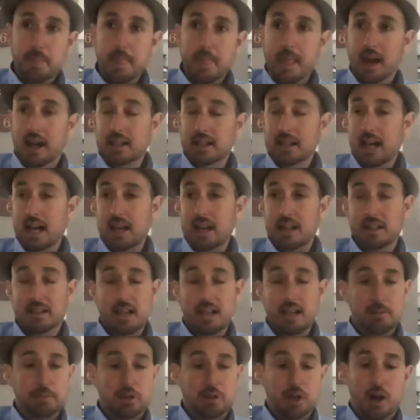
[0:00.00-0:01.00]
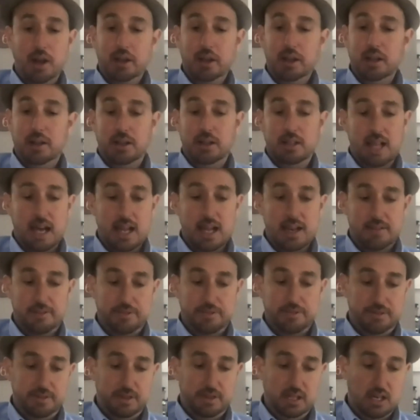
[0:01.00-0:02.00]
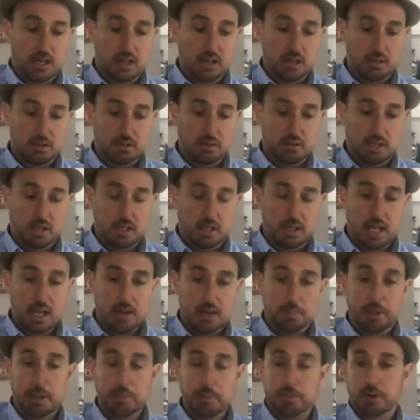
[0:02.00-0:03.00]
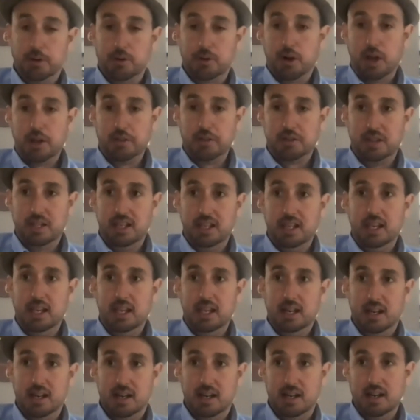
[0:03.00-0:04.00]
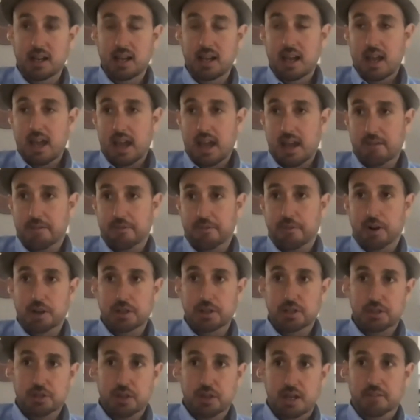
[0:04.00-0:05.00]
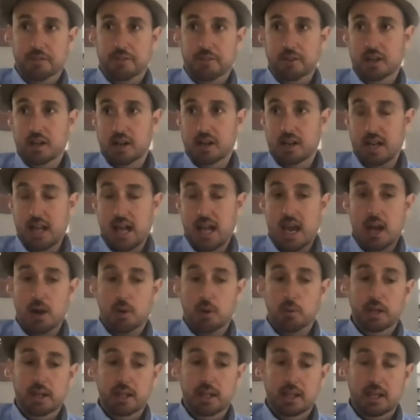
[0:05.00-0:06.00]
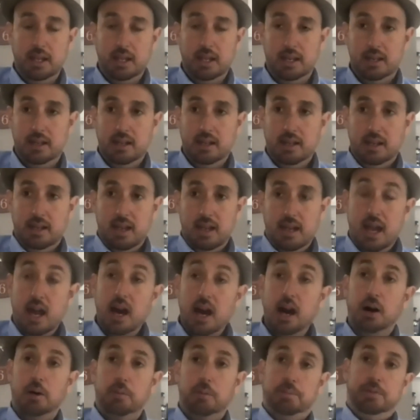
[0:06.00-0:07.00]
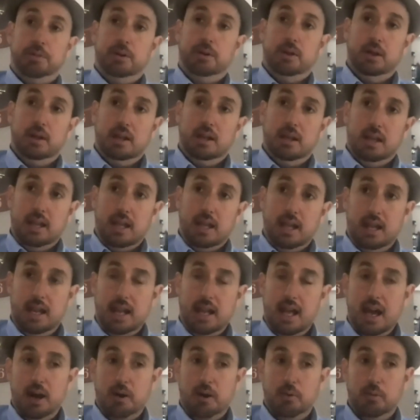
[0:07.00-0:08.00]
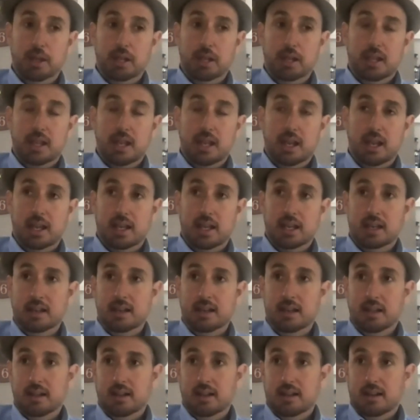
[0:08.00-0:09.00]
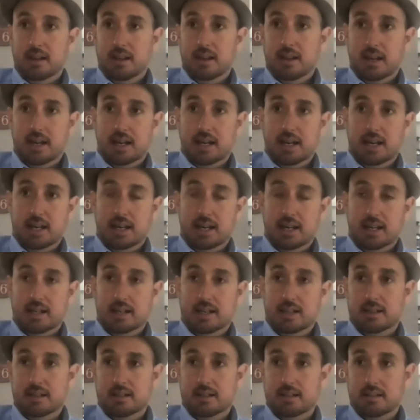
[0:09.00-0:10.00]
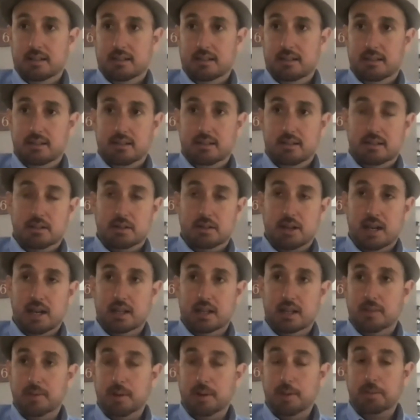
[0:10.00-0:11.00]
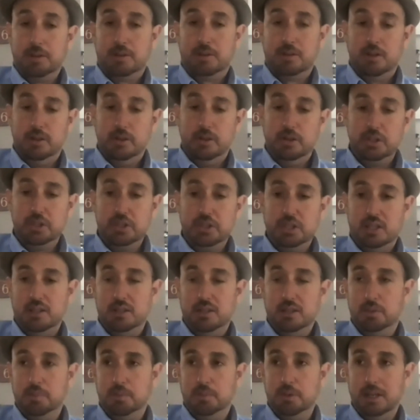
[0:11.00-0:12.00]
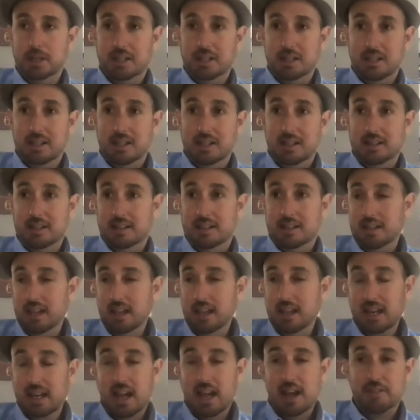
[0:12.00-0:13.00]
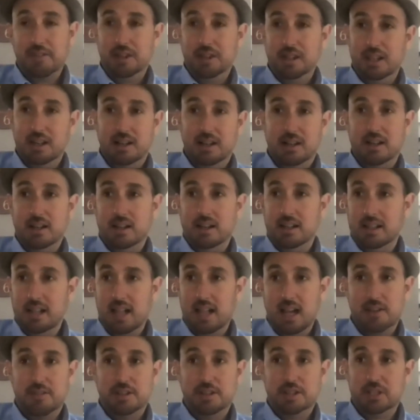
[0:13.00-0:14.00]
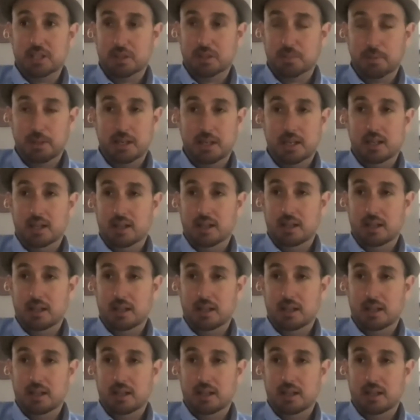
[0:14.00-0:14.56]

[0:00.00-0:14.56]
lot of the time talking to a lot of people across the year, at first trying to figure out how we can help and how we can try to come up with solutions. But in the second half of the year, a lot of it's just been